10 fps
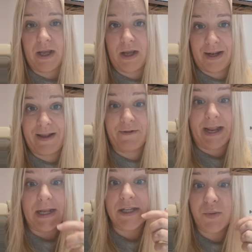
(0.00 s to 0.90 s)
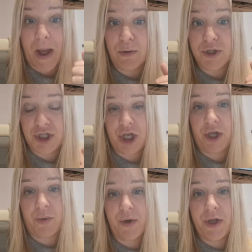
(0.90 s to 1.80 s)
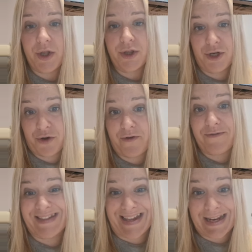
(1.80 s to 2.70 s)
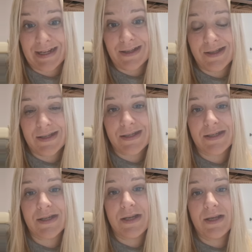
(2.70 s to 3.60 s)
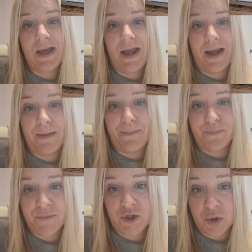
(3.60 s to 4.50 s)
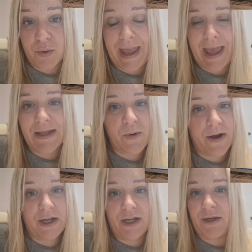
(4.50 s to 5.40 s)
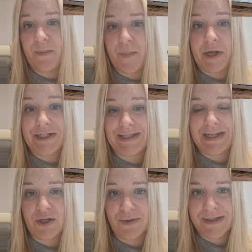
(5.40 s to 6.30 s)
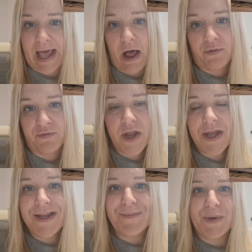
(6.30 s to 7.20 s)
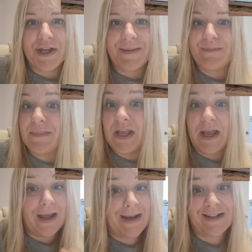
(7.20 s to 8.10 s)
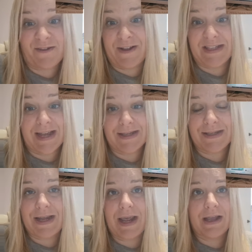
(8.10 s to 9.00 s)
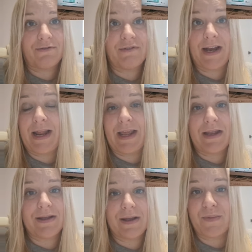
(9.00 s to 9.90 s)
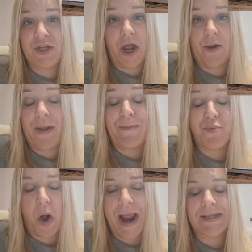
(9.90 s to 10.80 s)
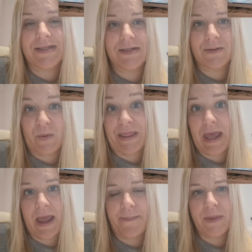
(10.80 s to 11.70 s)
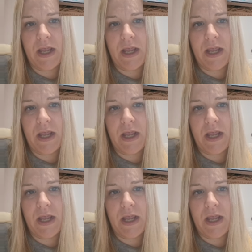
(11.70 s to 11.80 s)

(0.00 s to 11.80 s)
I'll leave a link as well to the Neuro Resilience um, toolkit where you can purchase it yourself. But it is fantastic. Really, I'm so impressed with it.